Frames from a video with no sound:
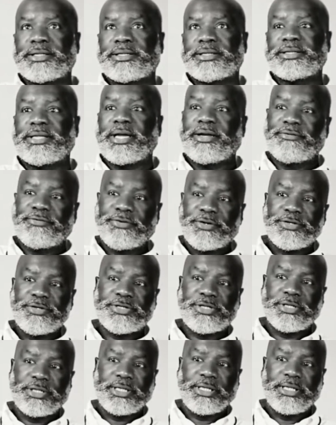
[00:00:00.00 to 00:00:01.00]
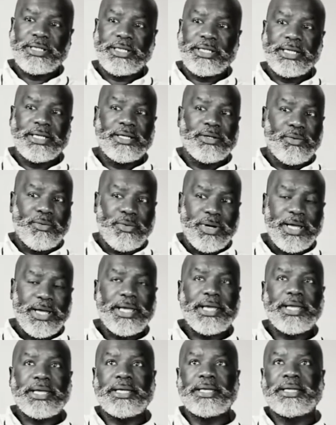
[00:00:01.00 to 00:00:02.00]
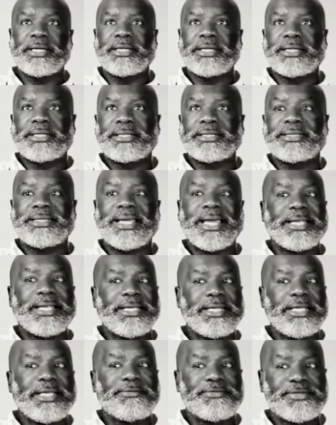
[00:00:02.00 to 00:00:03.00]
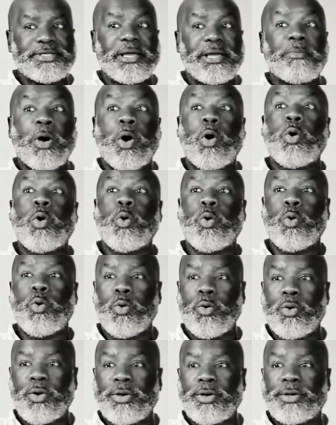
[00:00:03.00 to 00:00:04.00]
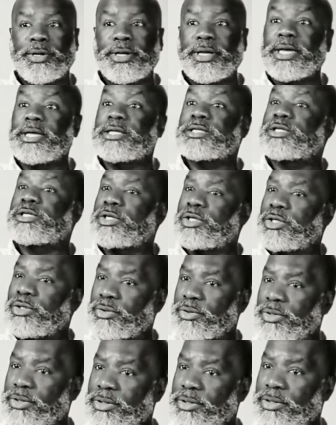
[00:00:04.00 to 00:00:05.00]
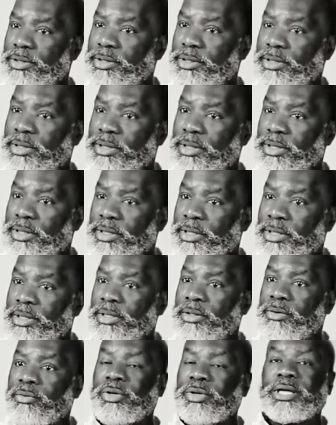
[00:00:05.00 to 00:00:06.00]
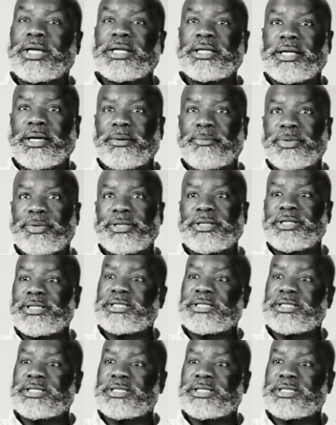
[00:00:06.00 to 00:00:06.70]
diversity in a way that leaves them whole and secure. We end up in these